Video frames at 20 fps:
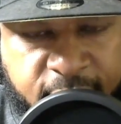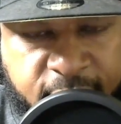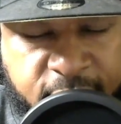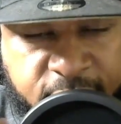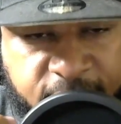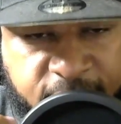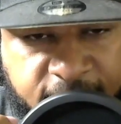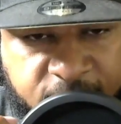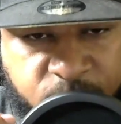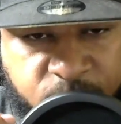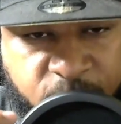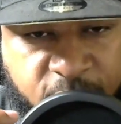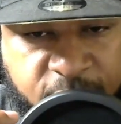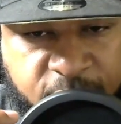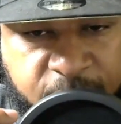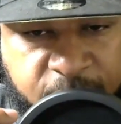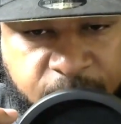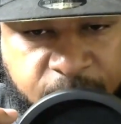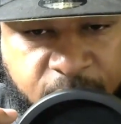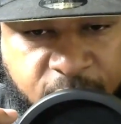Saints brought
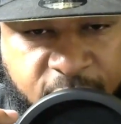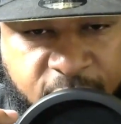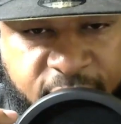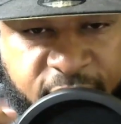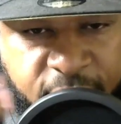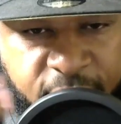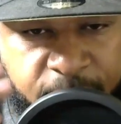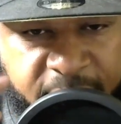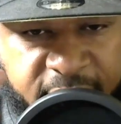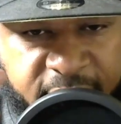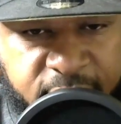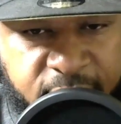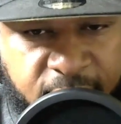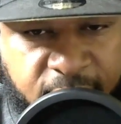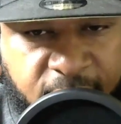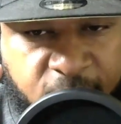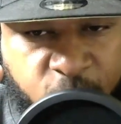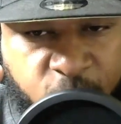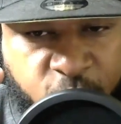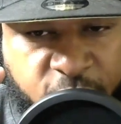him aboard for
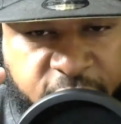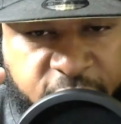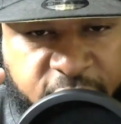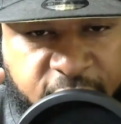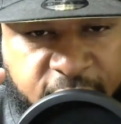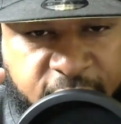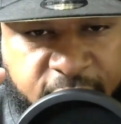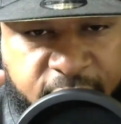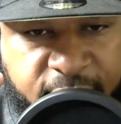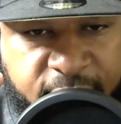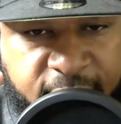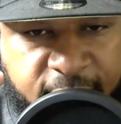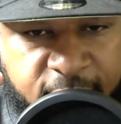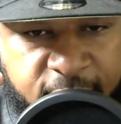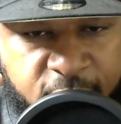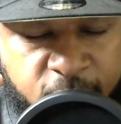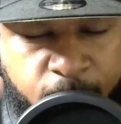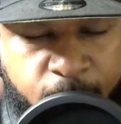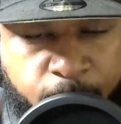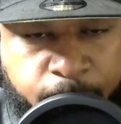basically a 1-year
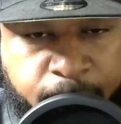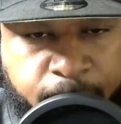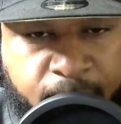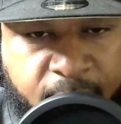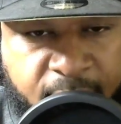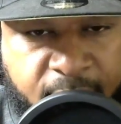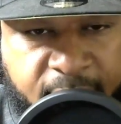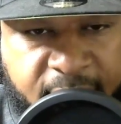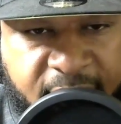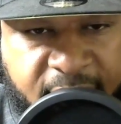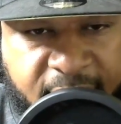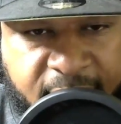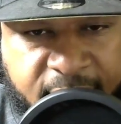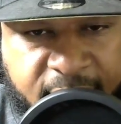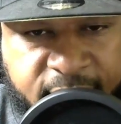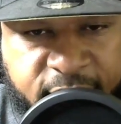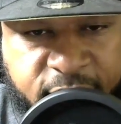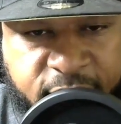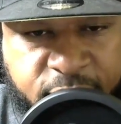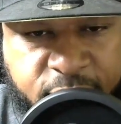deal
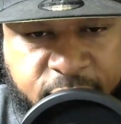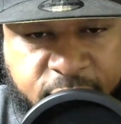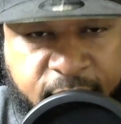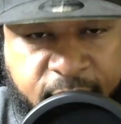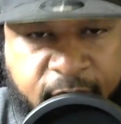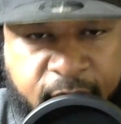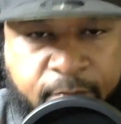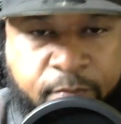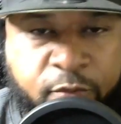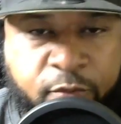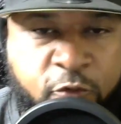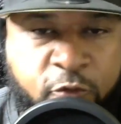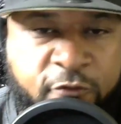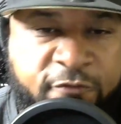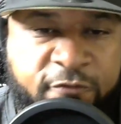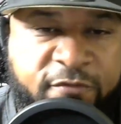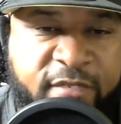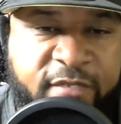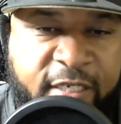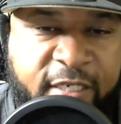to
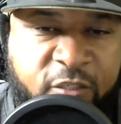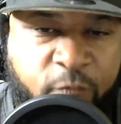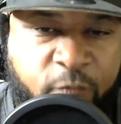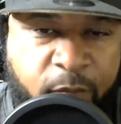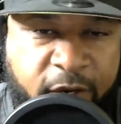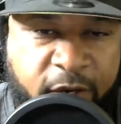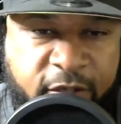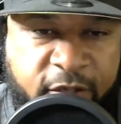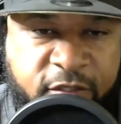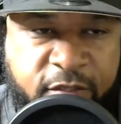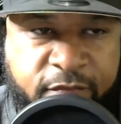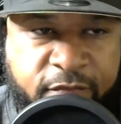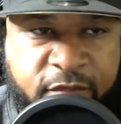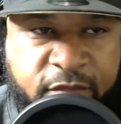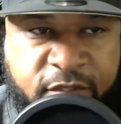improve the experience of the